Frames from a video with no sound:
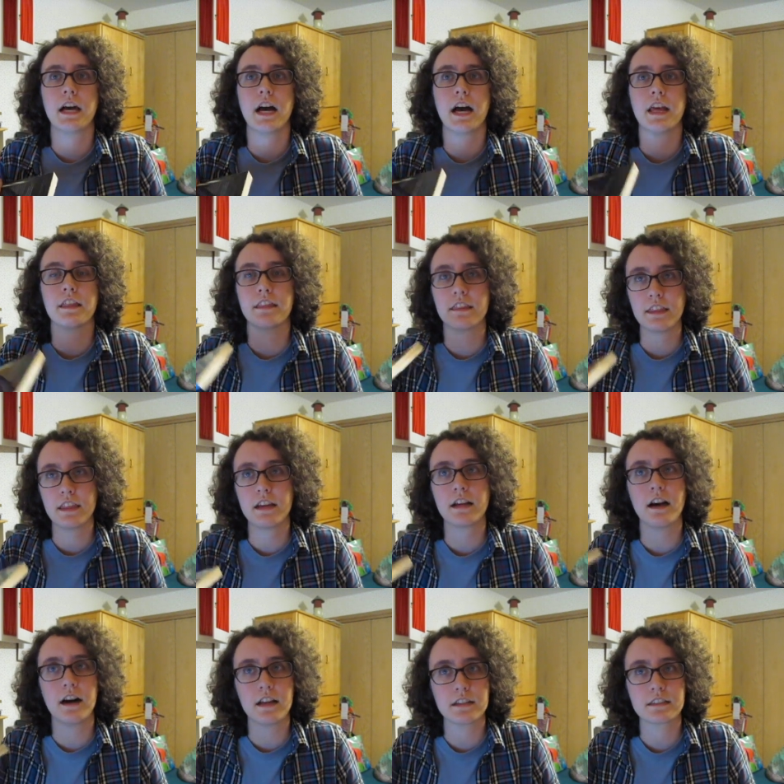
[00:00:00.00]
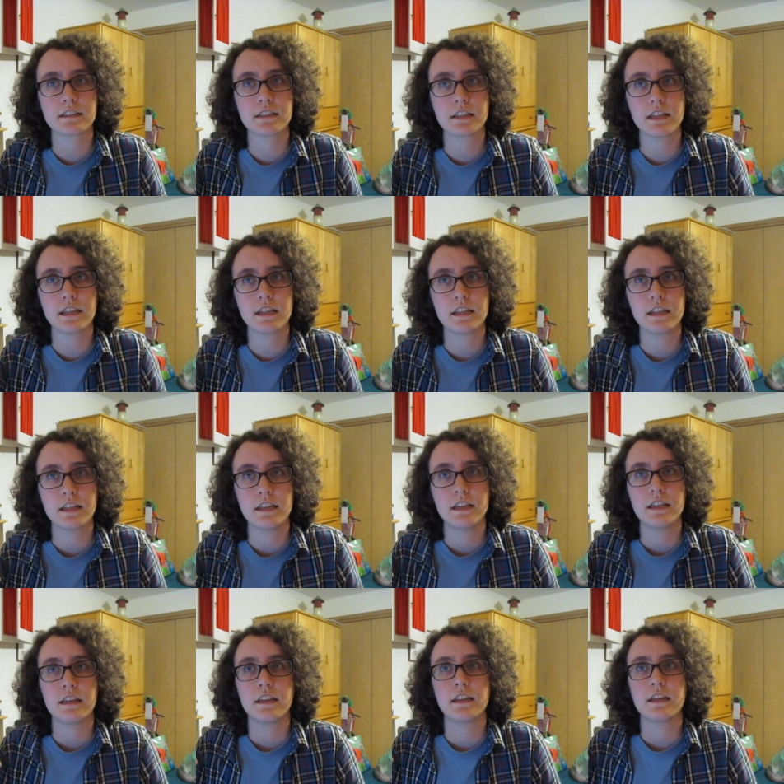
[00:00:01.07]
I think, honestly,
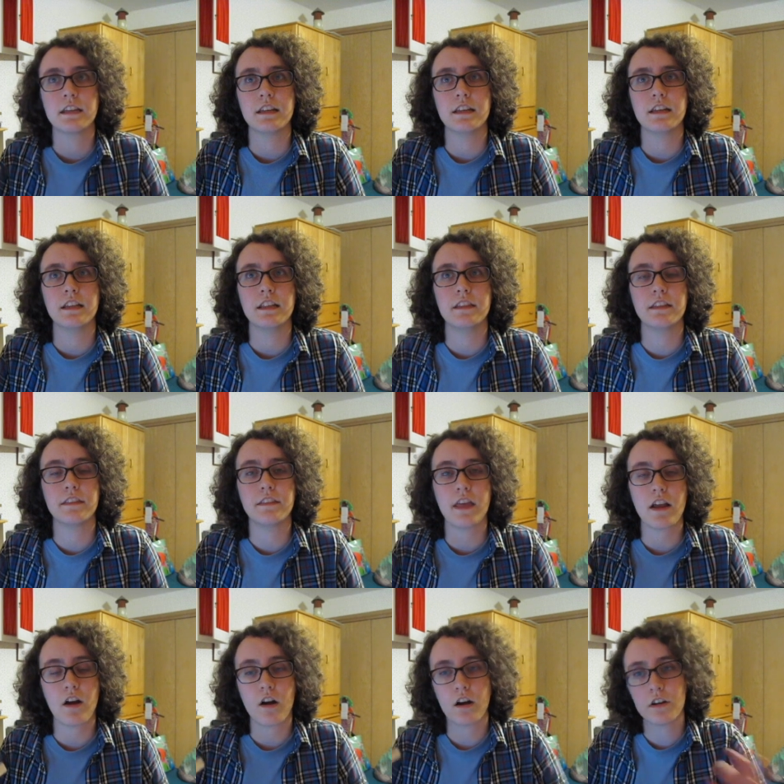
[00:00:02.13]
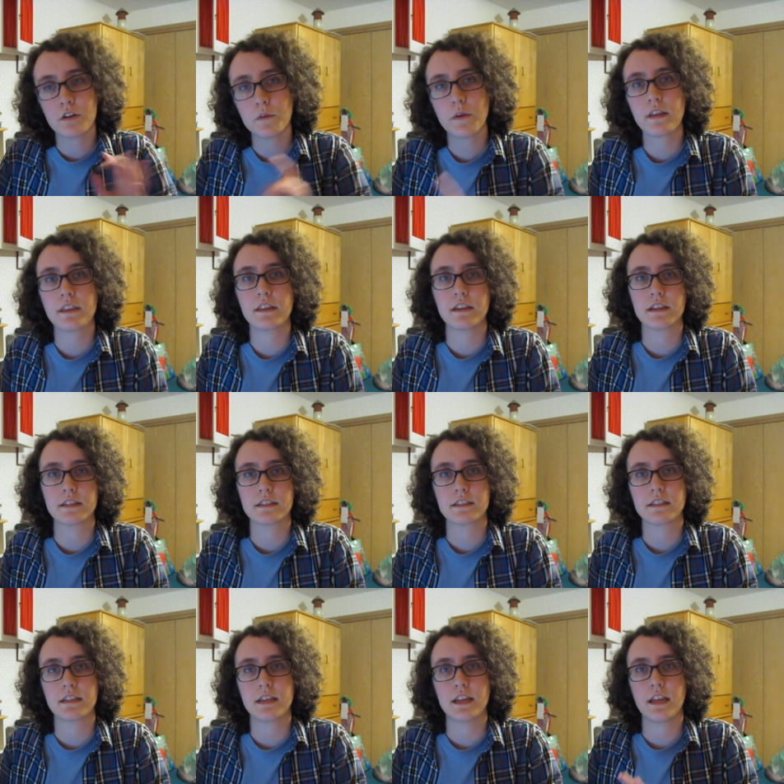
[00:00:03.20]
that they are doing
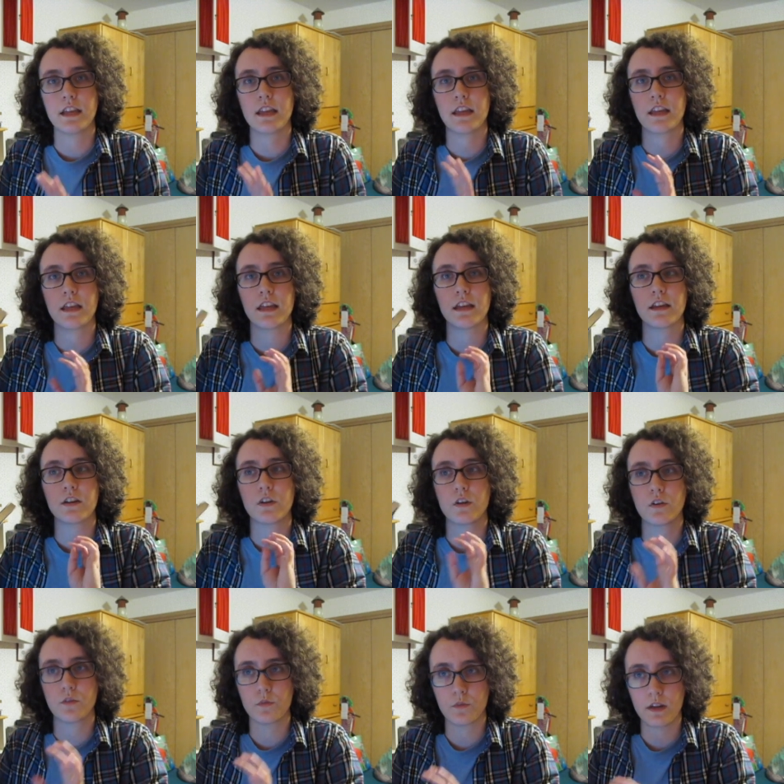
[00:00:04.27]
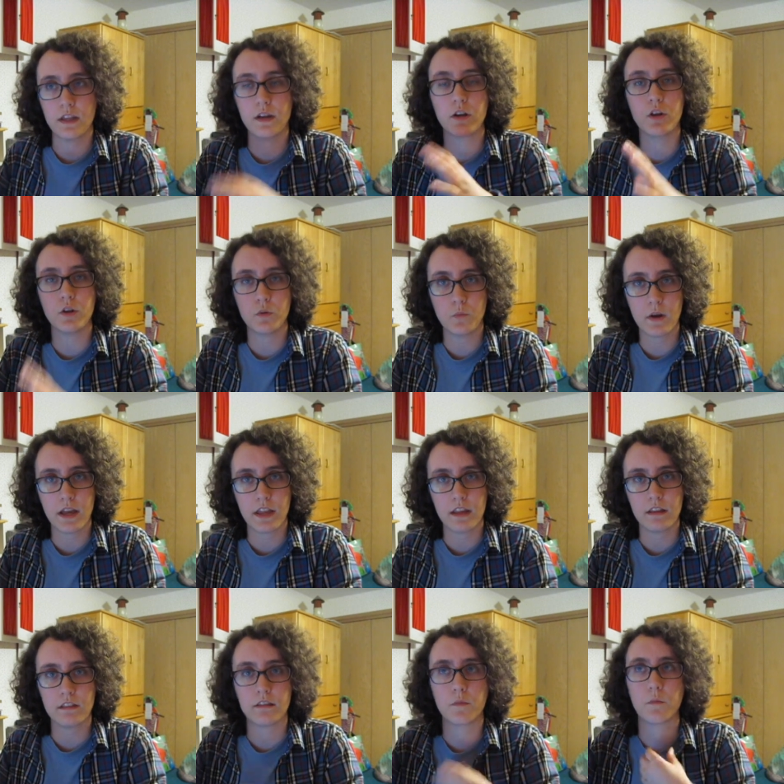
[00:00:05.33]
things in a good way,
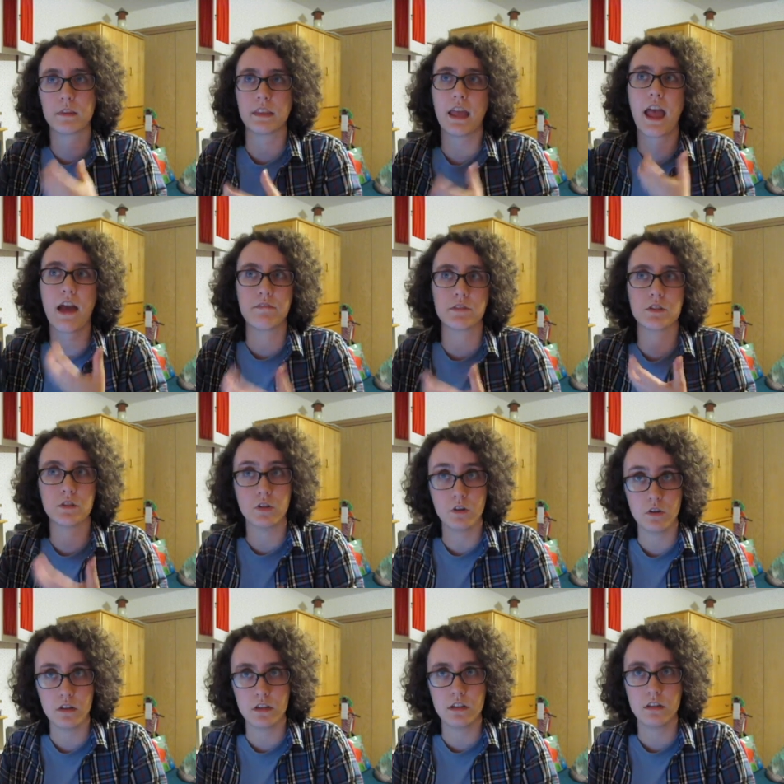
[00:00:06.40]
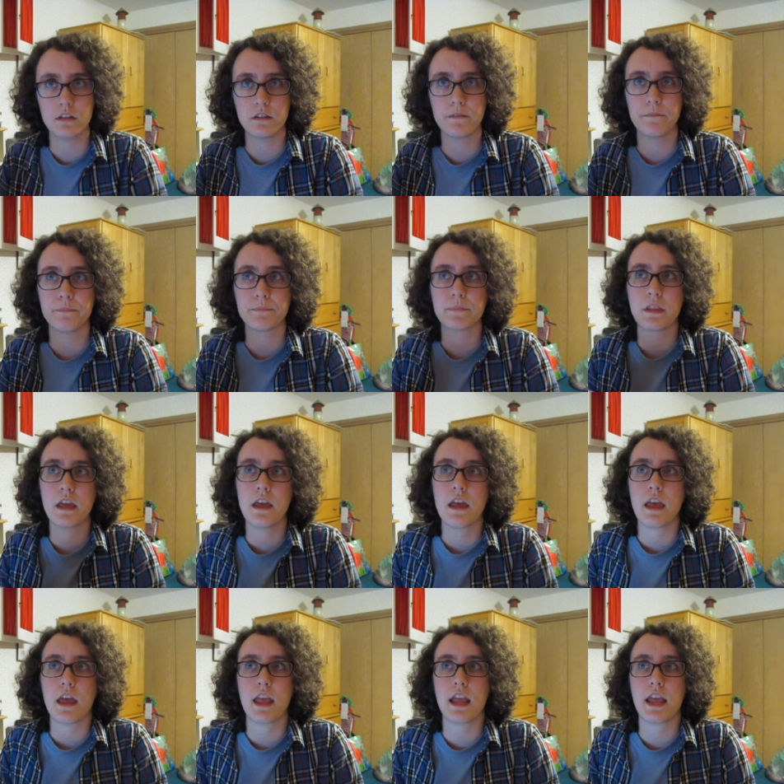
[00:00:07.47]
that what they have is good,
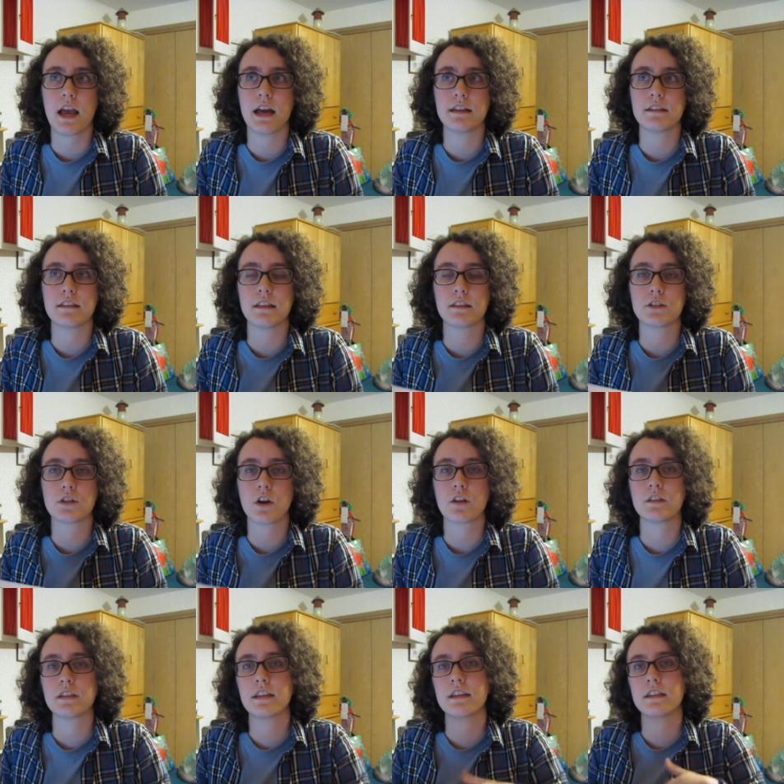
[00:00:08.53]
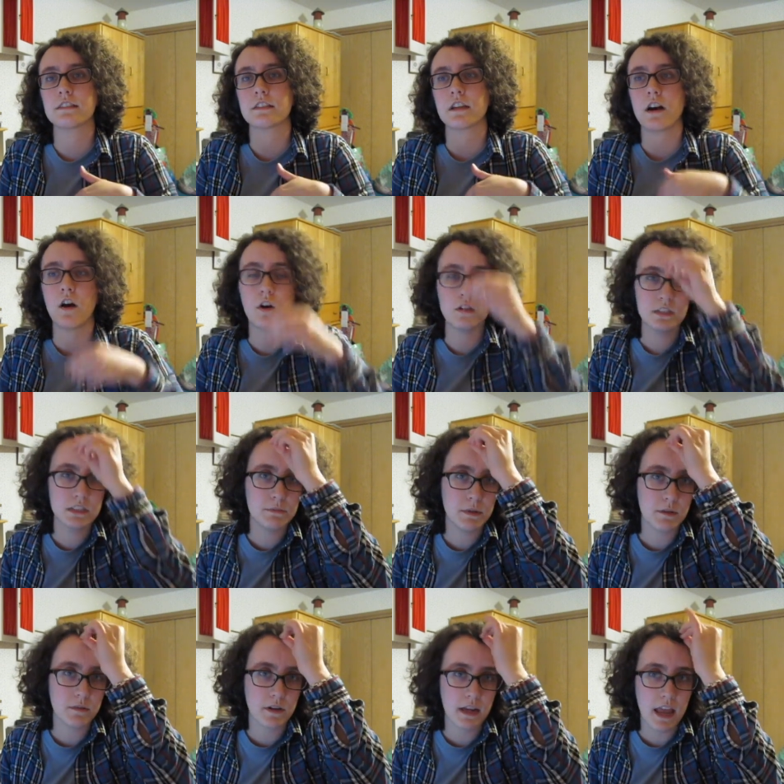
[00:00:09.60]
and that Charlie's
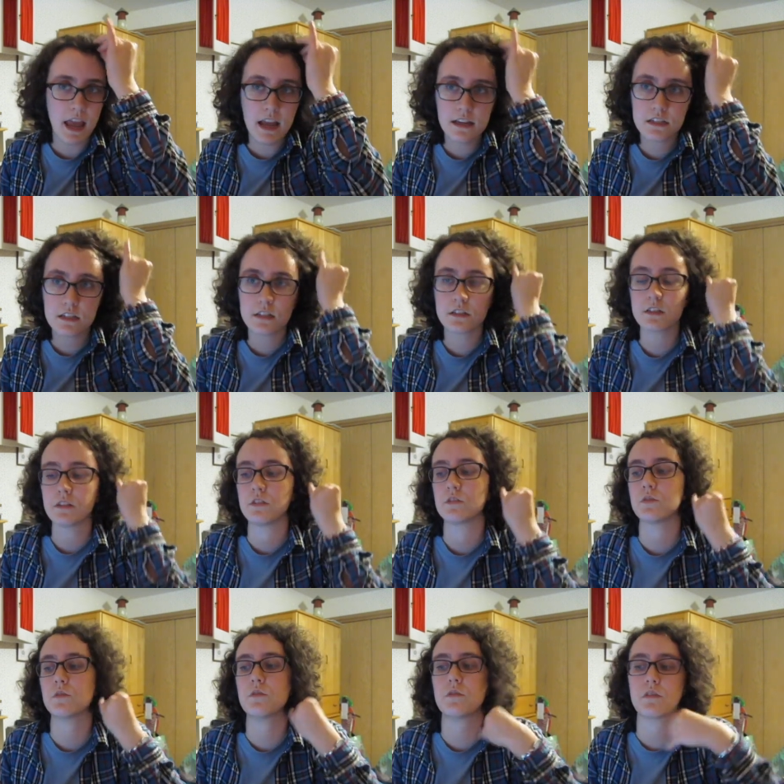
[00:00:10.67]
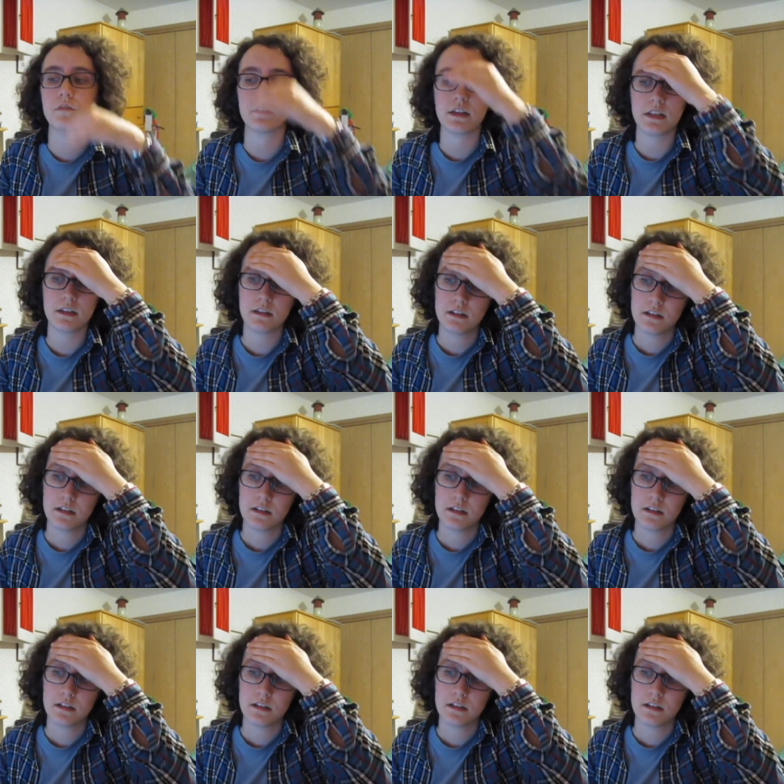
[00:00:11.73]
ultimate reaction to the truth of it